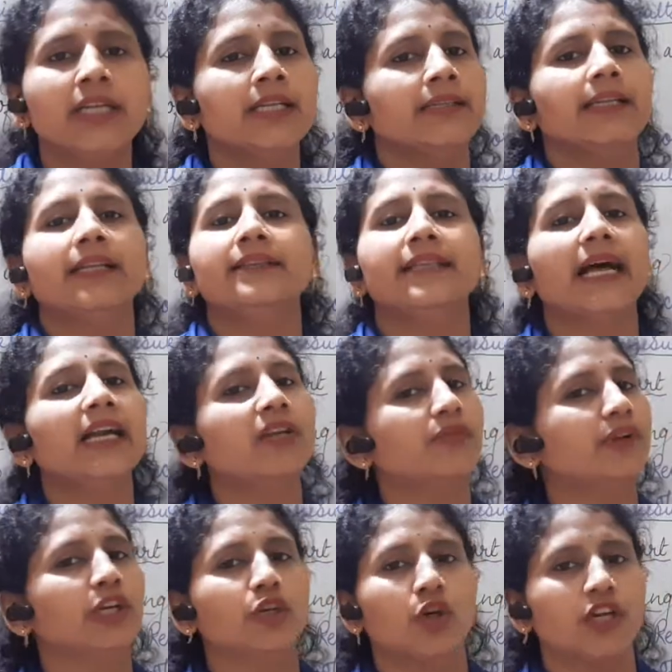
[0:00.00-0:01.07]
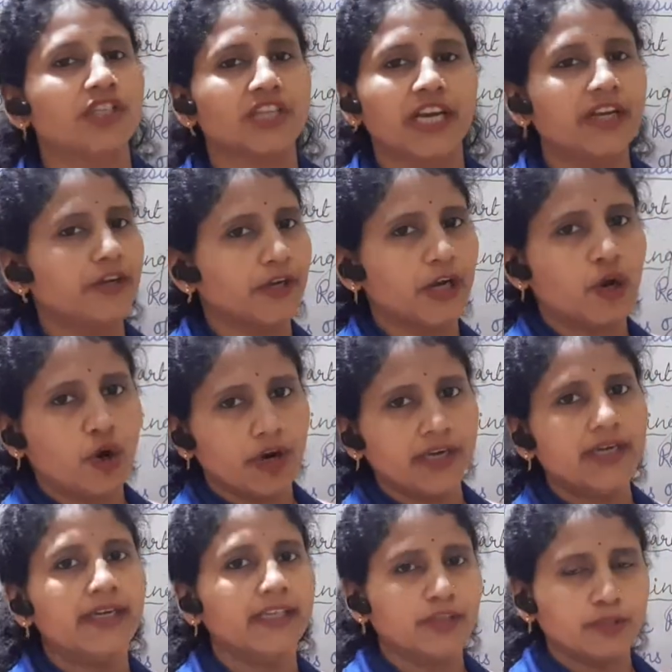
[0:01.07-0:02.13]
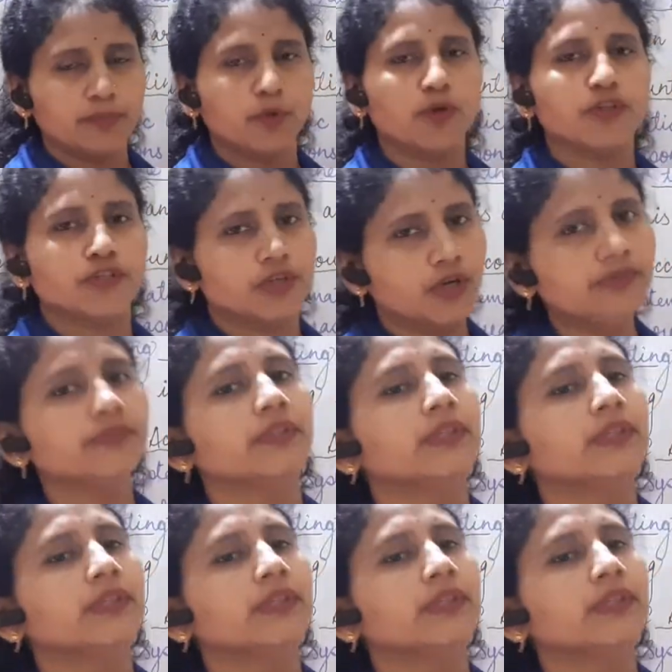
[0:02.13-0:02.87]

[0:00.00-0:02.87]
then that will not get recorded in the books of